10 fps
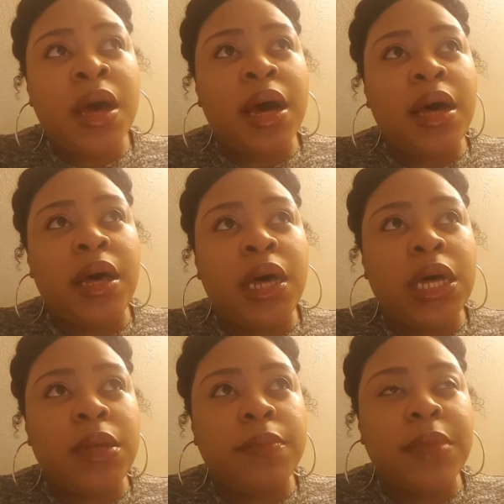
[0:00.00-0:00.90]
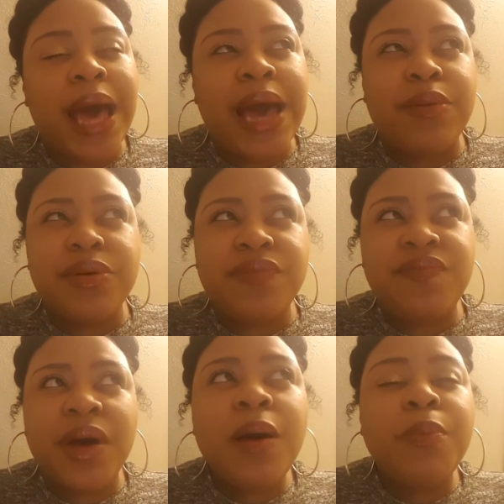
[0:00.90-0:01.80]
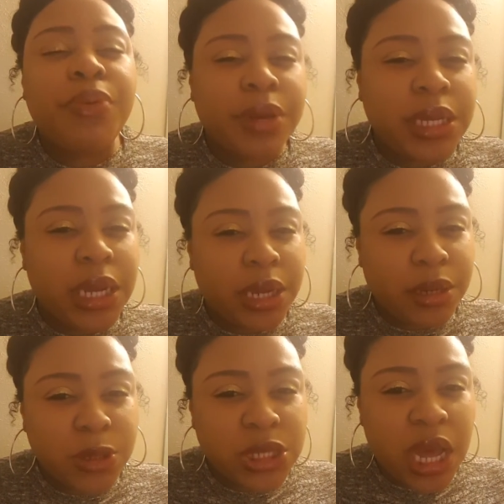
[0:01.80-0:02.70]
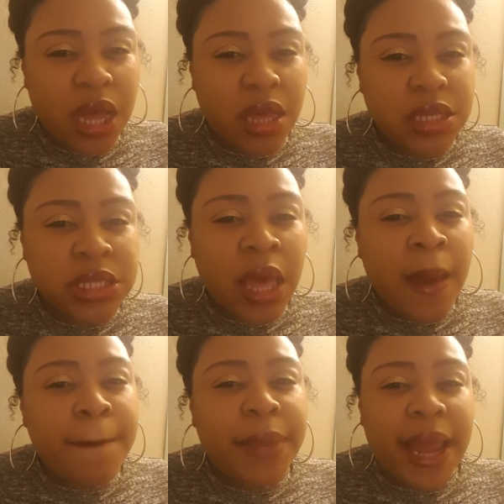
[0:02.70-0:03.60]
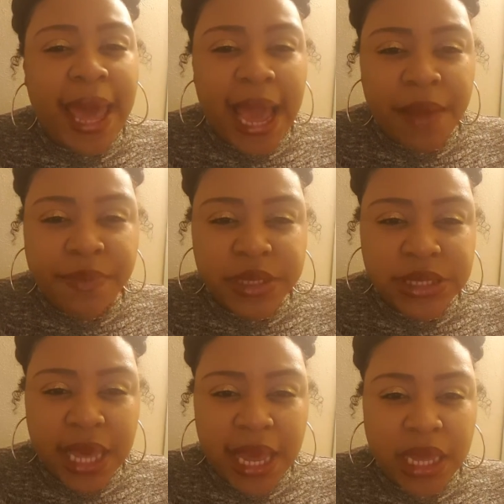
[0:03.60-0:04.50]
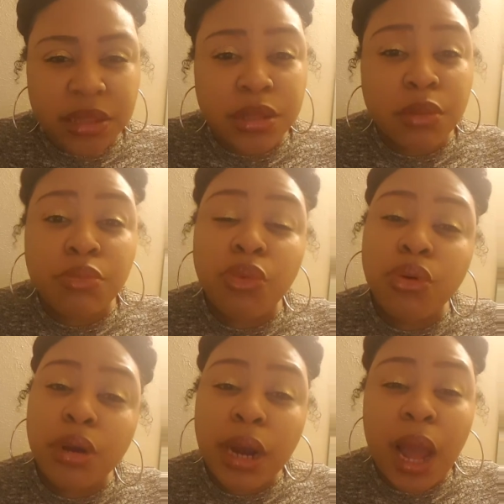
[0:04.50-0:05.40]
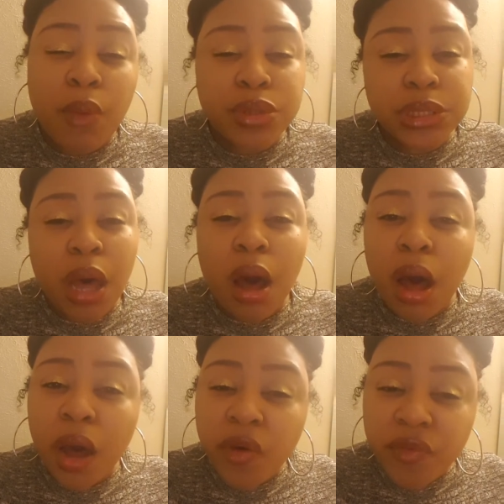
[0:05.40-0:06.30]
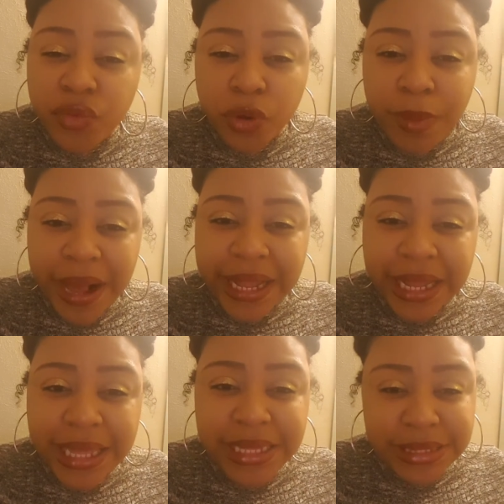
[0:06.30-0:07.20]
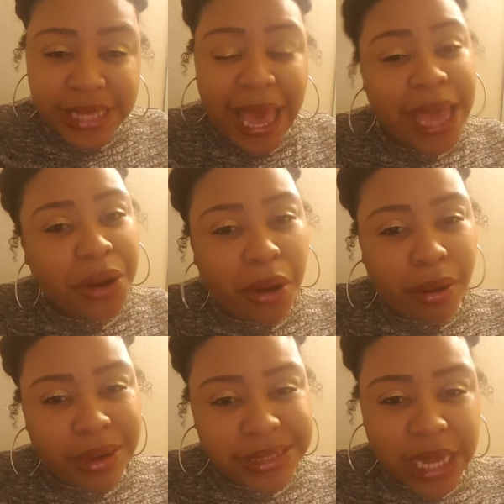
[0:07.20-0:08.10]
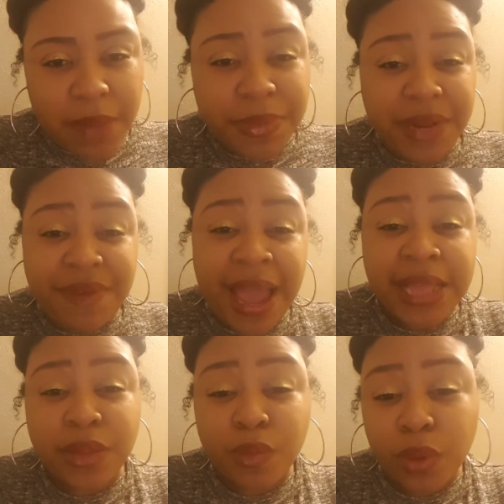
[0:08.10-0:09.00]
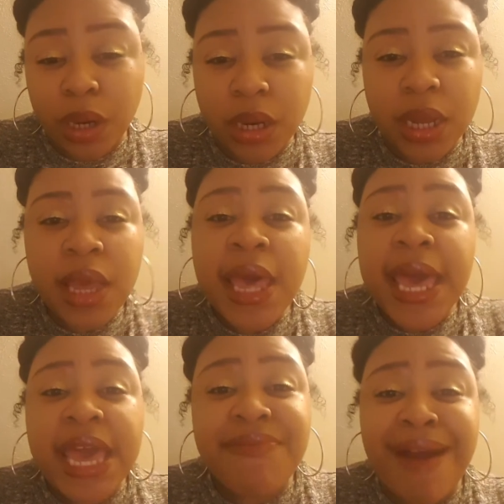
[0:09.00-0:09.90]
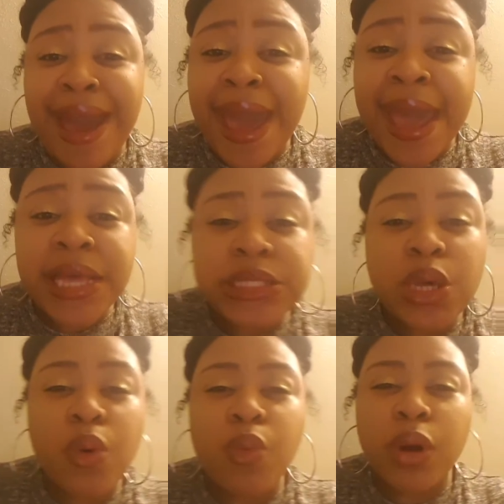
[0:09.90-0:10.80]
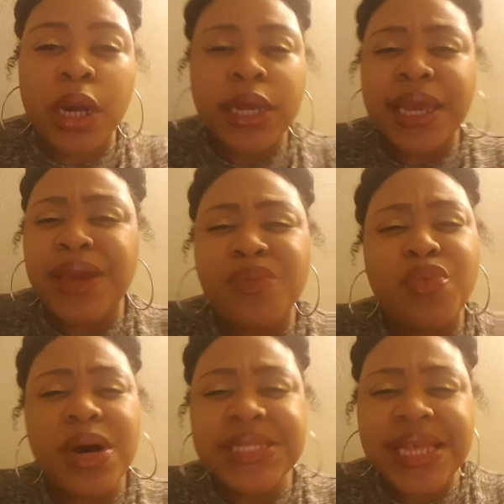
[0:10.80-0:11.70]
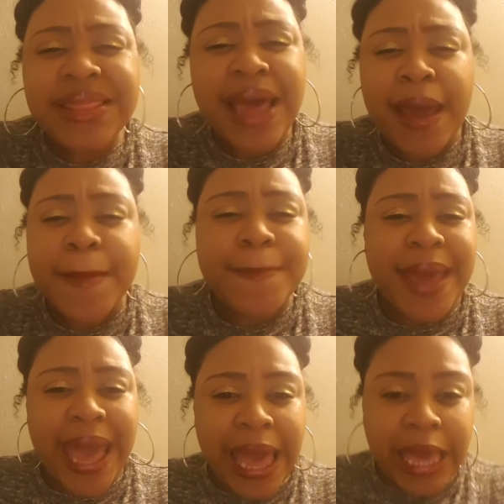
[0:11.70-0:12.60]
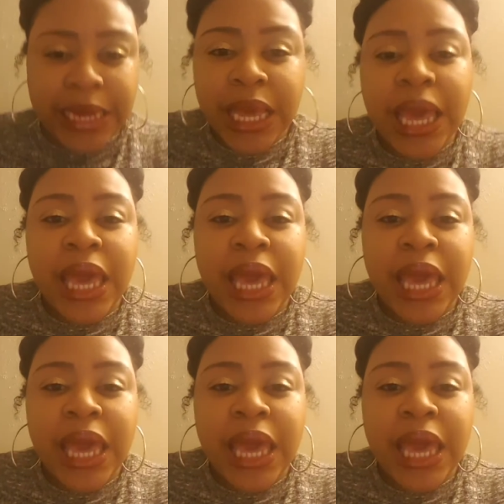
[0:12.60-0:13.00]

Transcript: I felt pretty energized, but I have to say the more I was off during my cleanse, I had a harder time than if I had to work. If I had to work, it wasn't that bad.